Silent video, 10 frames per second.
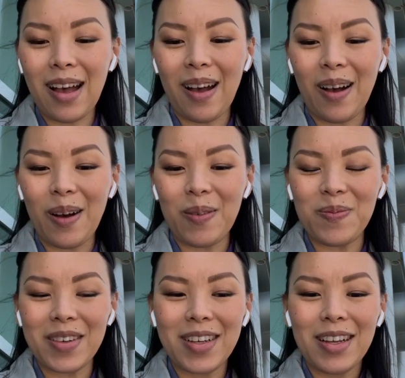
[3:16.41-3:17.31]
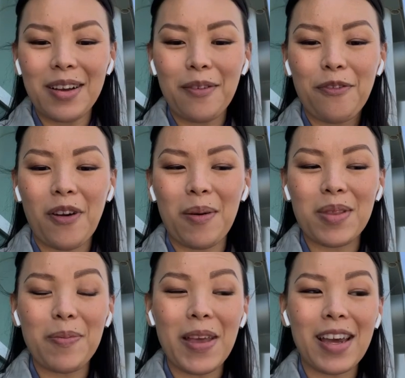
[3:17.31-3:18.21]

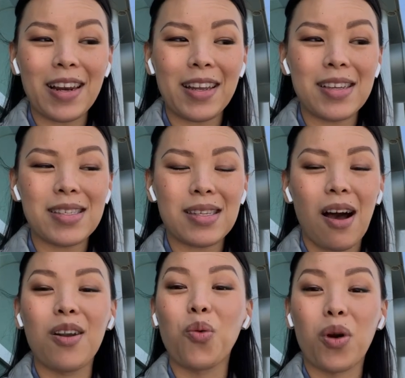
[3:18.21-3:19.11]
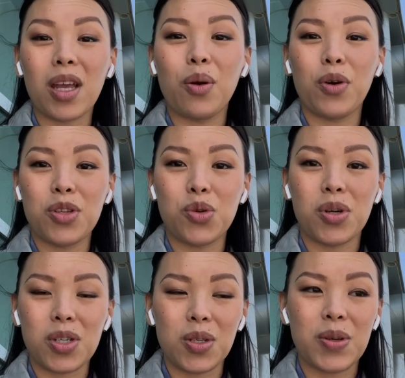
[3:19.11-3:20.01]
from the panelists on working with
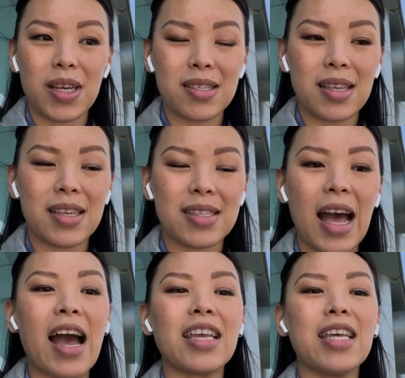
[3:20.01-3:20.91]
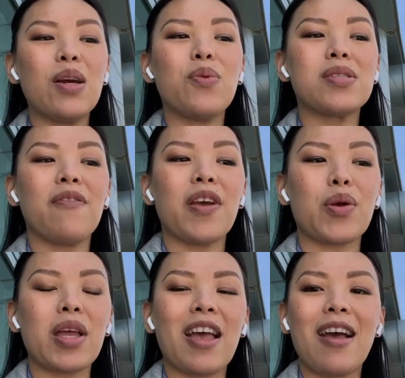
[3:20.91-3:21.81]
George Lucas is that he was a
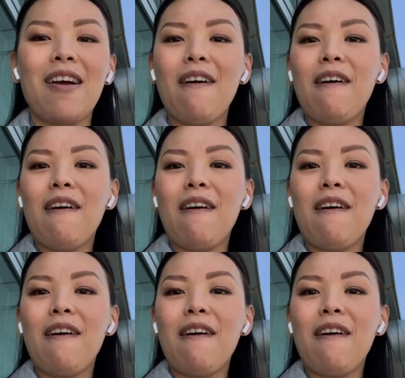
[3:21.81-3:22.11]
very